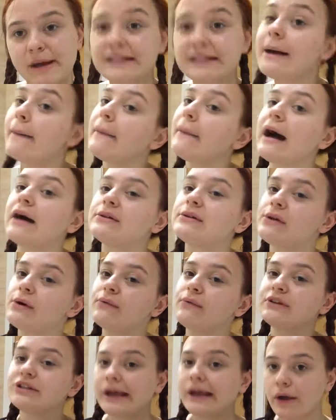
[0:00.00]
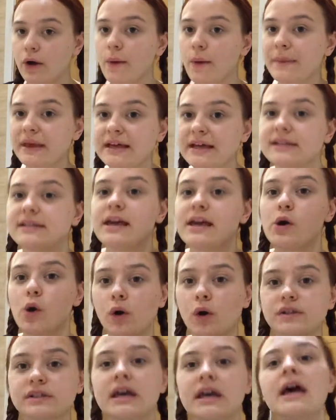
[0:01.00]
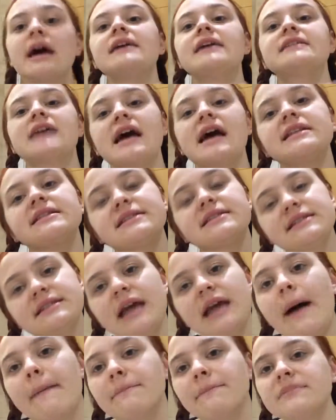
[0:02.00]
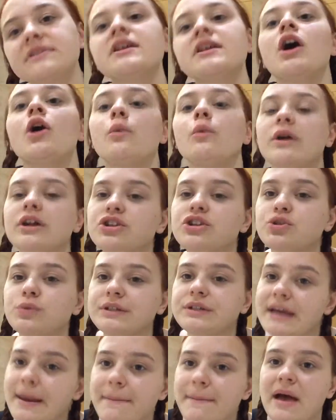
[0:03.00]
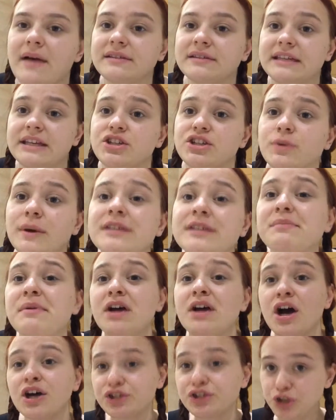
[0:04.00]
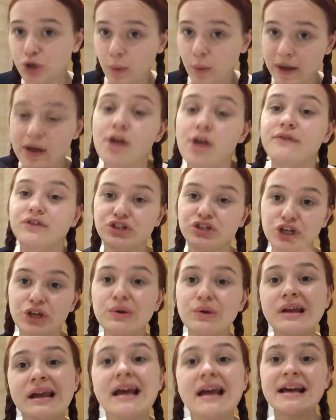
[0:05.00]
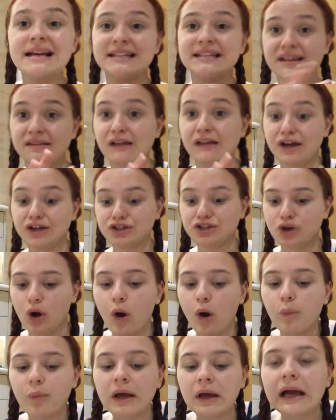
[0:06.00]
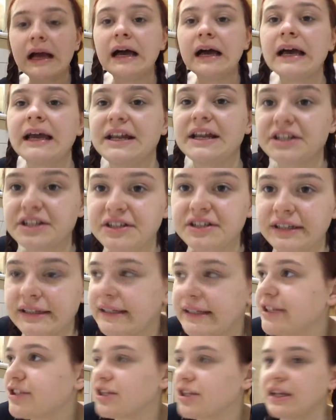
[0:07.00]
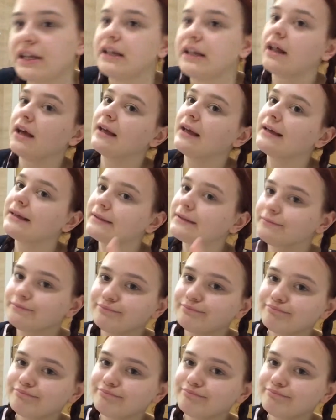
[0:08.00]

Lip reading: my £10 off, which I got because I got 10 stamps, which were £10 each. So I spent 100 quid over 2 years in that shop, in literally like